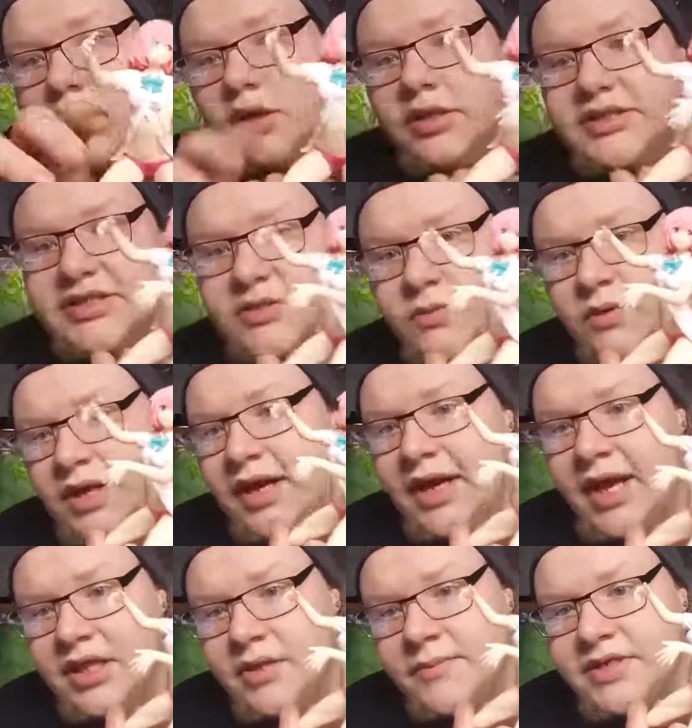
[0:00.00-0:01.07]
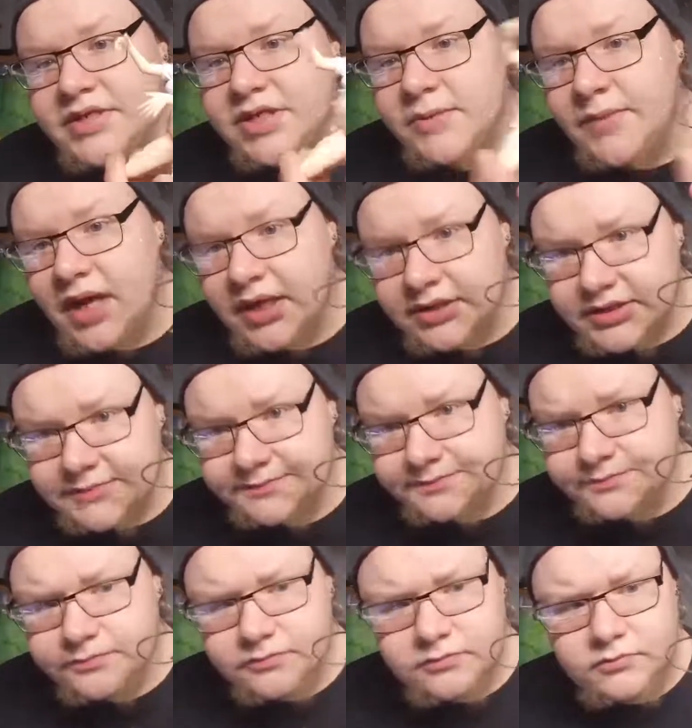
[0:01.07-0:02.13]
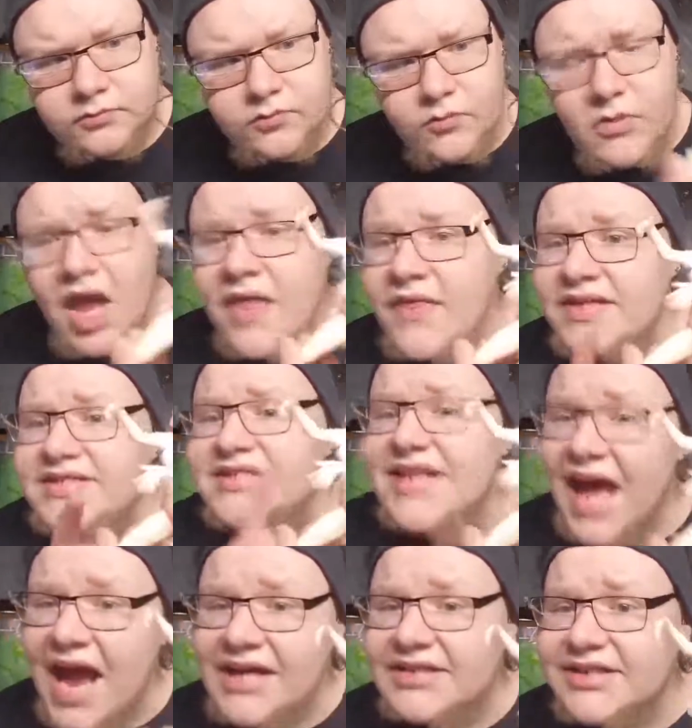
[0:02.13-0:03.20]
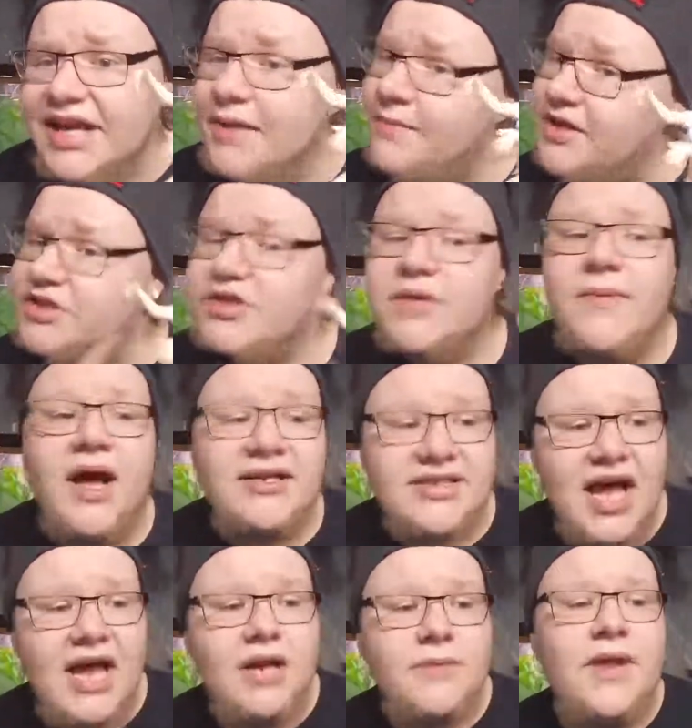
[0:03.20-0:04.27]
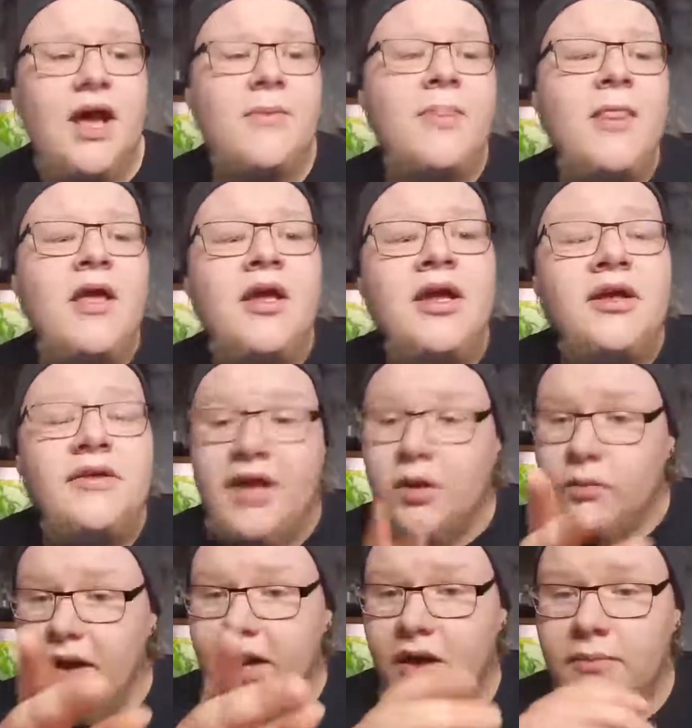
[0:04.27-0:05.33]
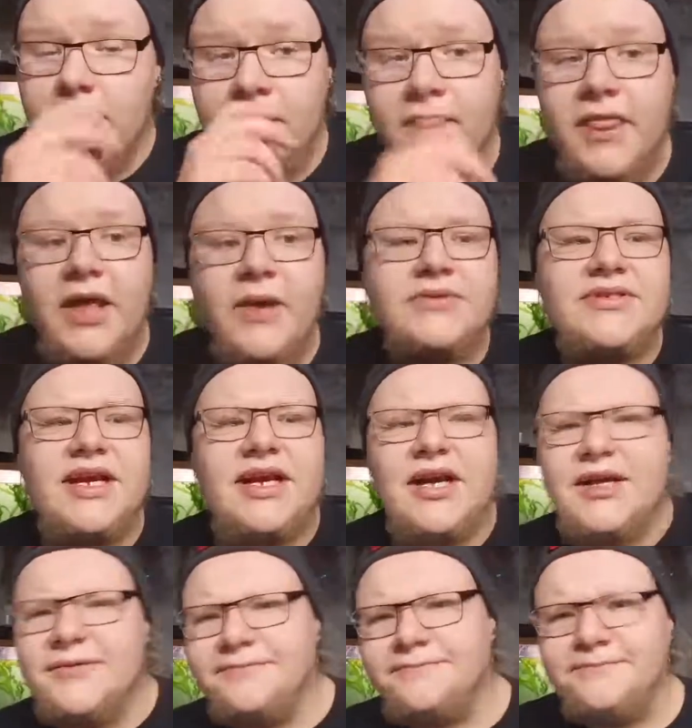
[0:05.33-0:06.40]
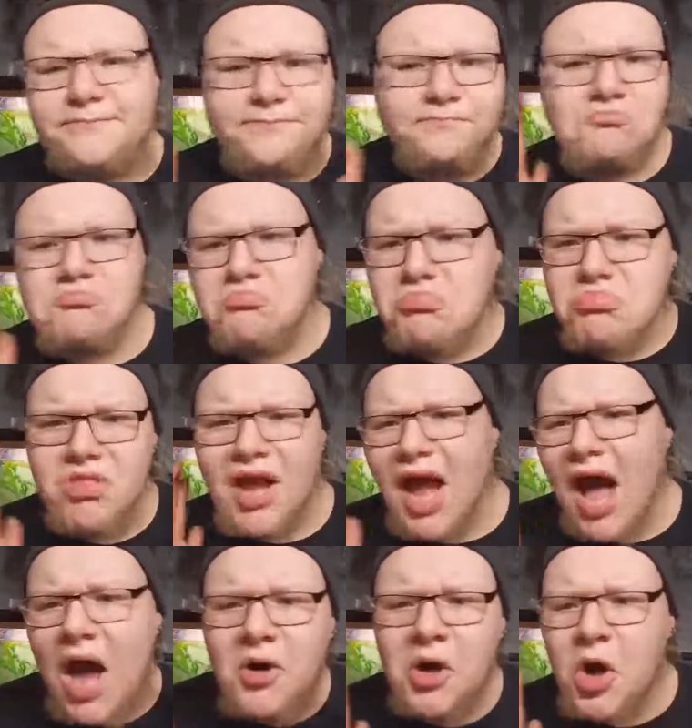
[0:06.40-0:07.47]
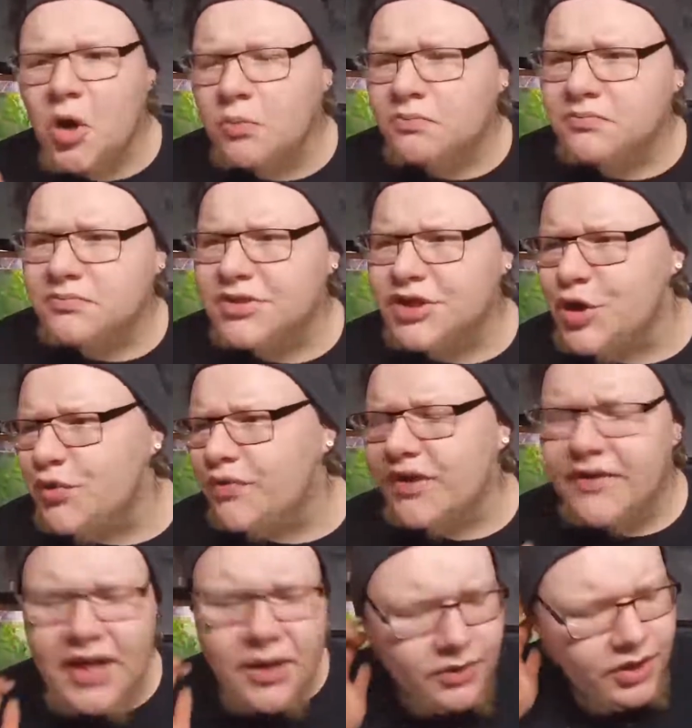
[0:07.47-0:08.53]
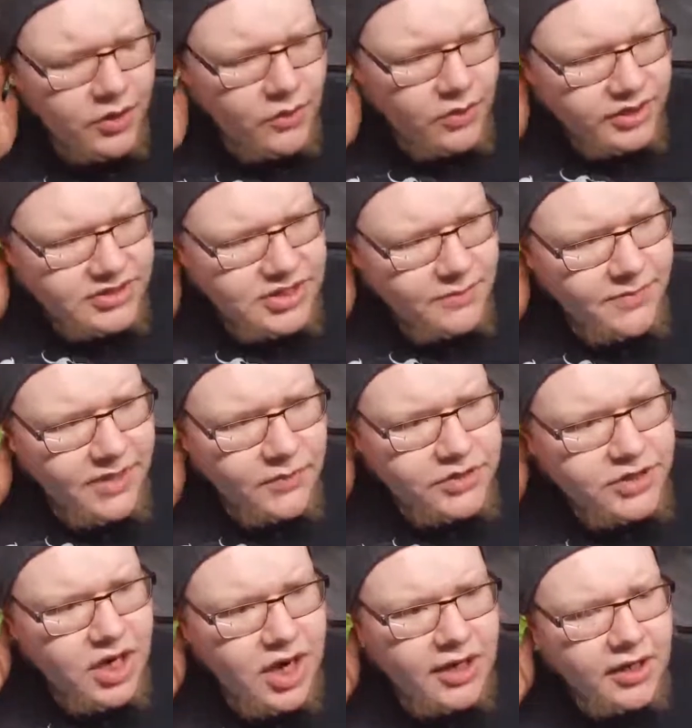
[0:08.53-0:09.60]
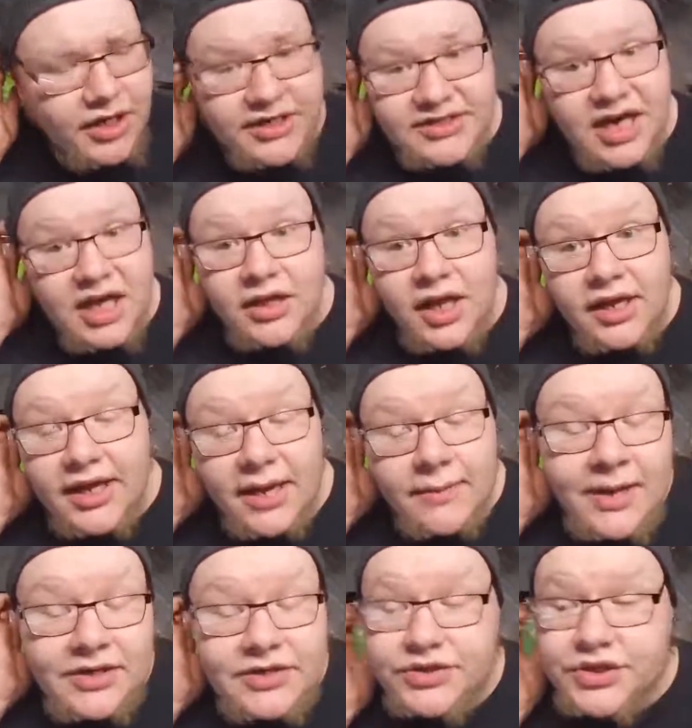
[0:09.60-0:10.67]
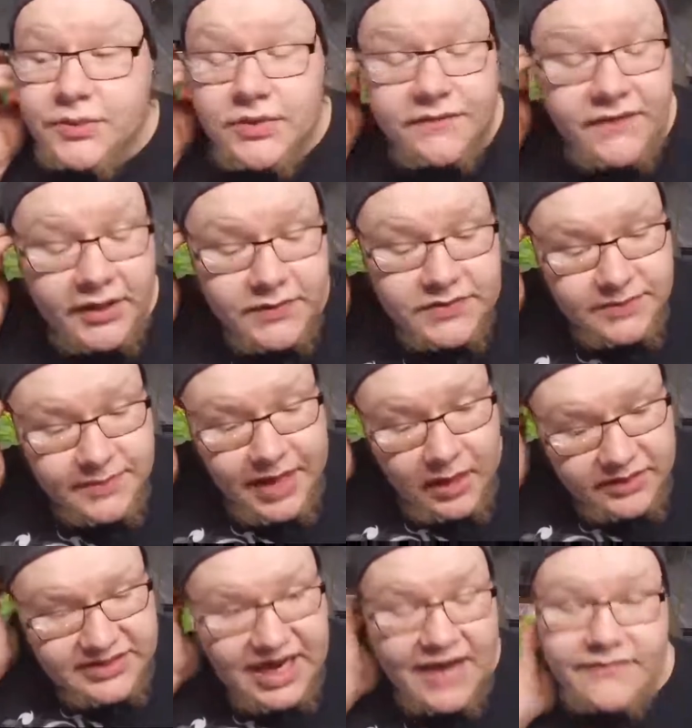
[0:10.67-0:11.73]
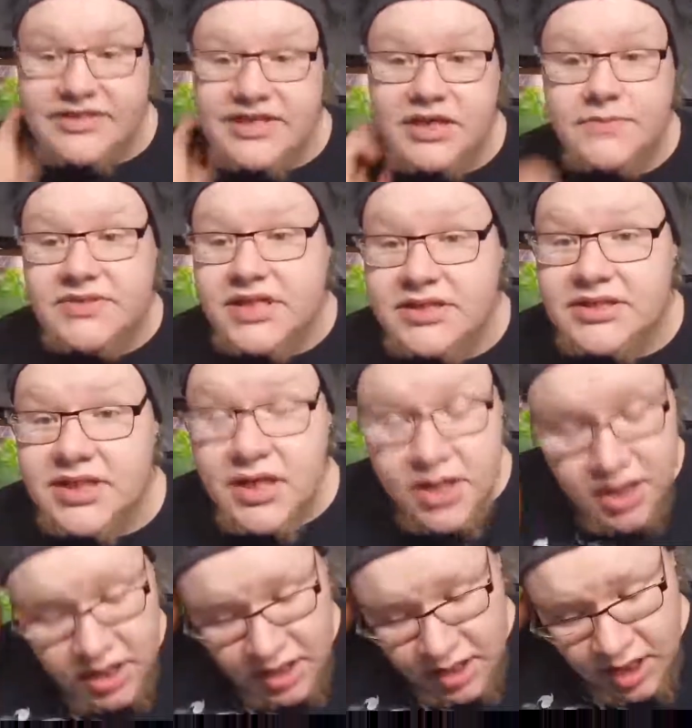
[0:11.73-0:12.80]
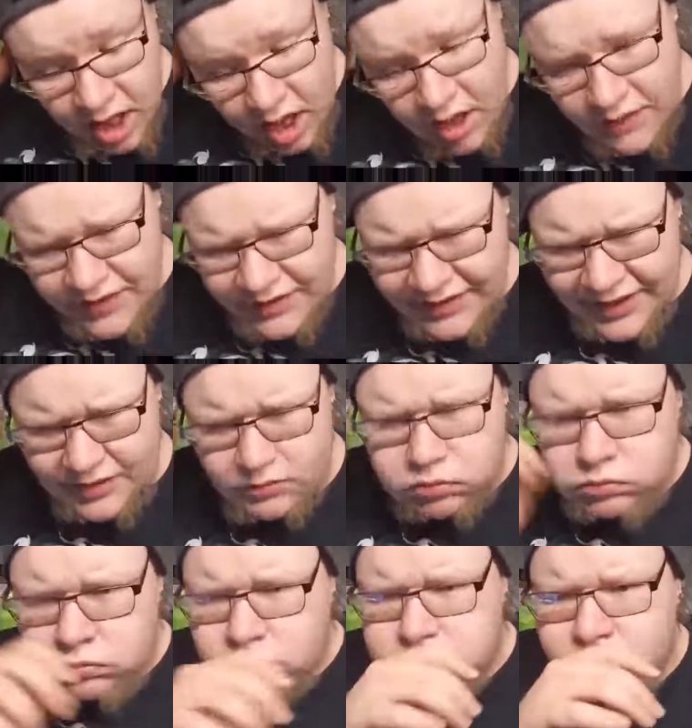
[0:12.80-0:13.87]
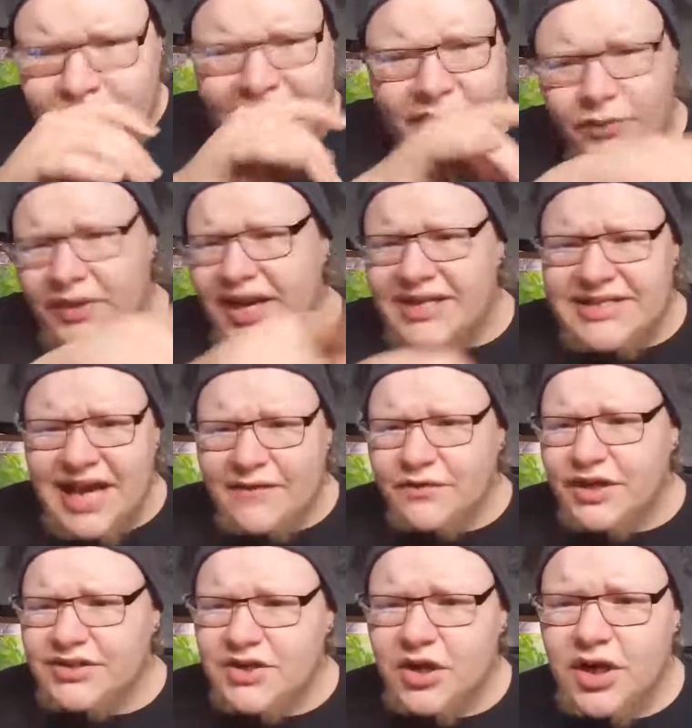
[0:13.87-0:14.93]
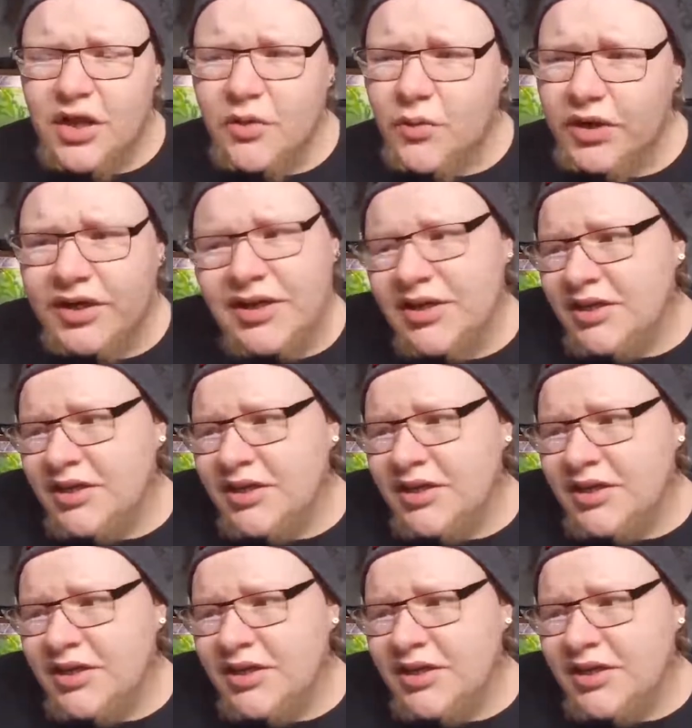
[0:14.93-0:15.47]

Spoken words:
This is what I got in the mystery box. And this is actually a mystery box item. Now, they're rare. It was like a, I don't know, new thing they were doing or something they were trying, or I just got lucky. I'm not too sure what the fuck it was about because I haven't seen them since. Other than like, like 3 days after I saw another one.